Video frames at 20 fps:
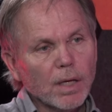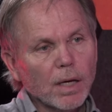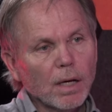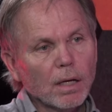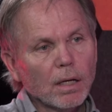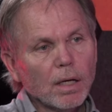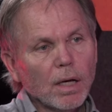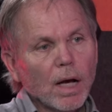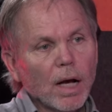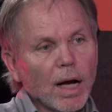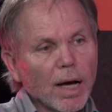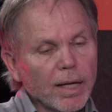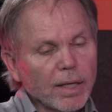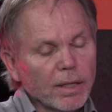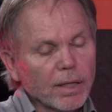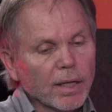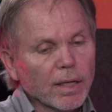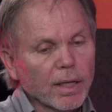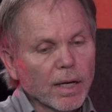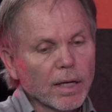Yeah.
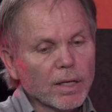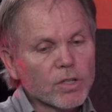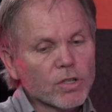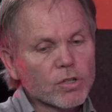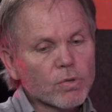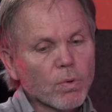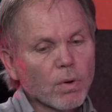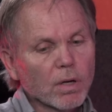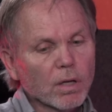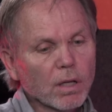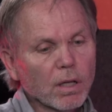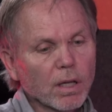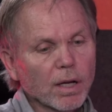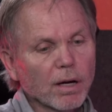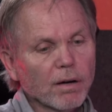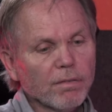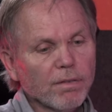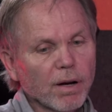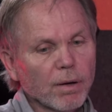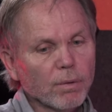And I just want to
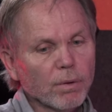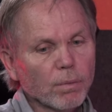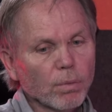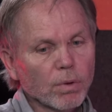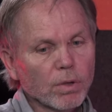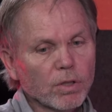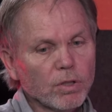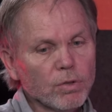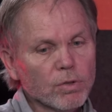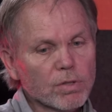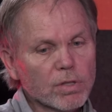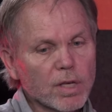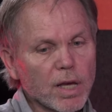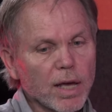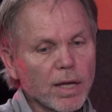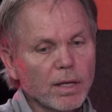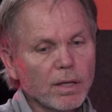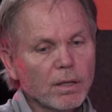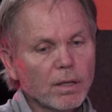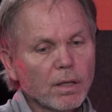clarify what you
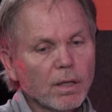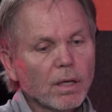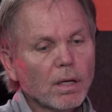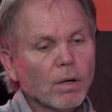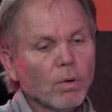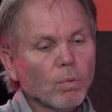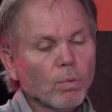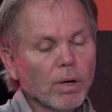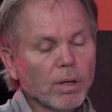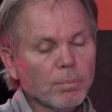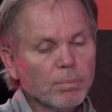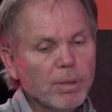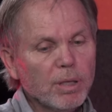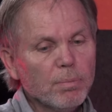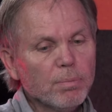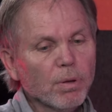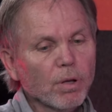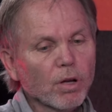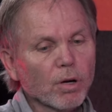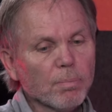said. When
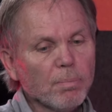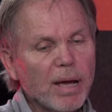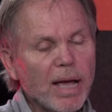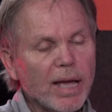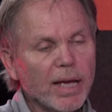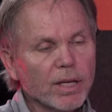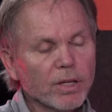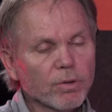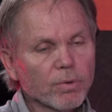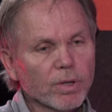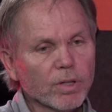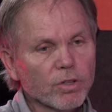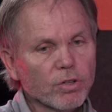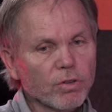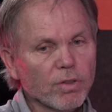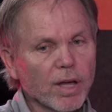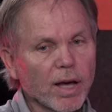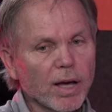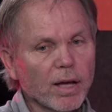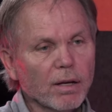people are pandering
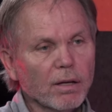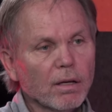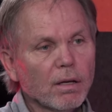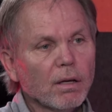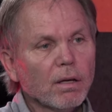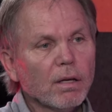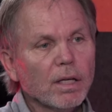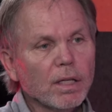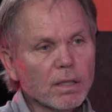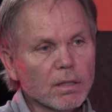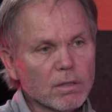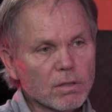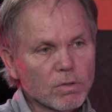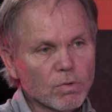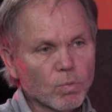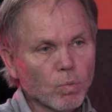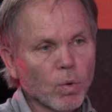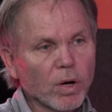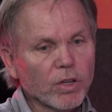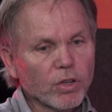to that, it's
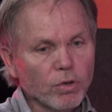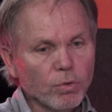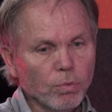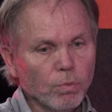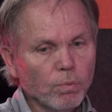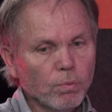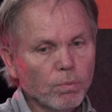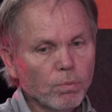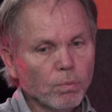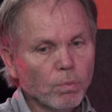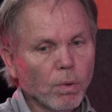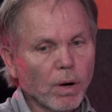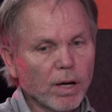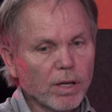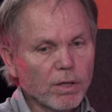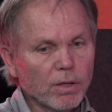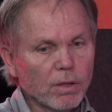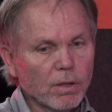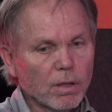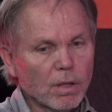what
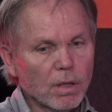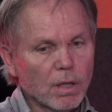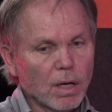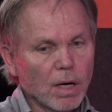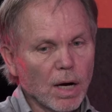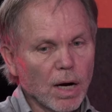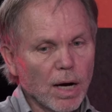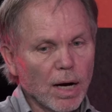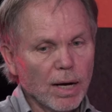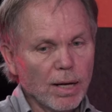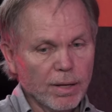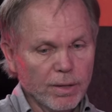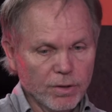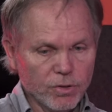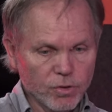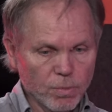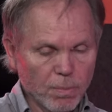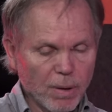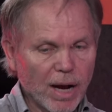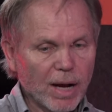and
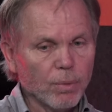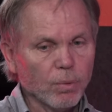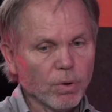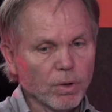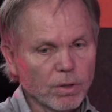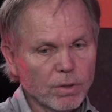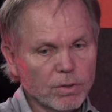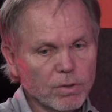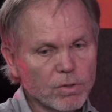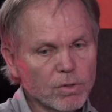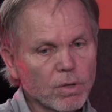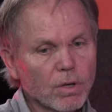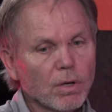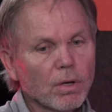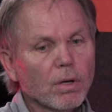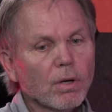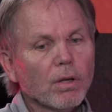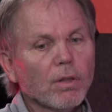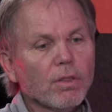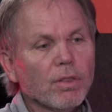these are my words,
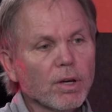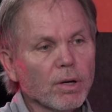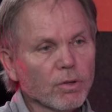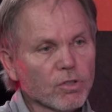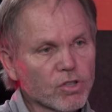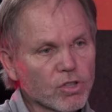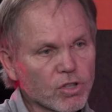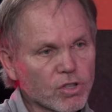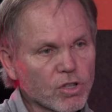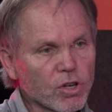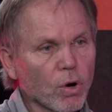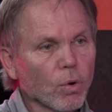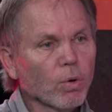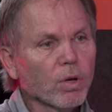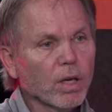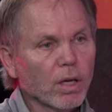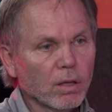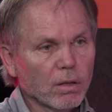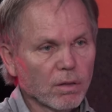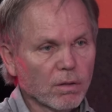they're
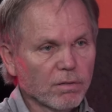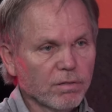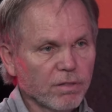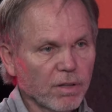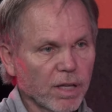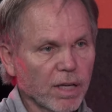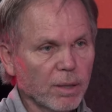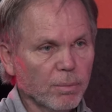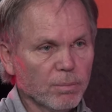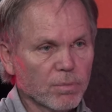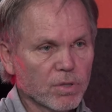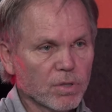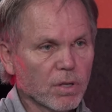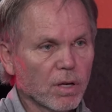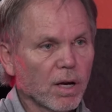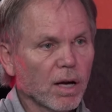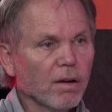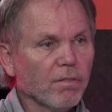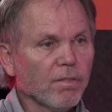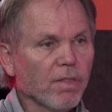stoking the flames
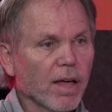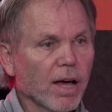of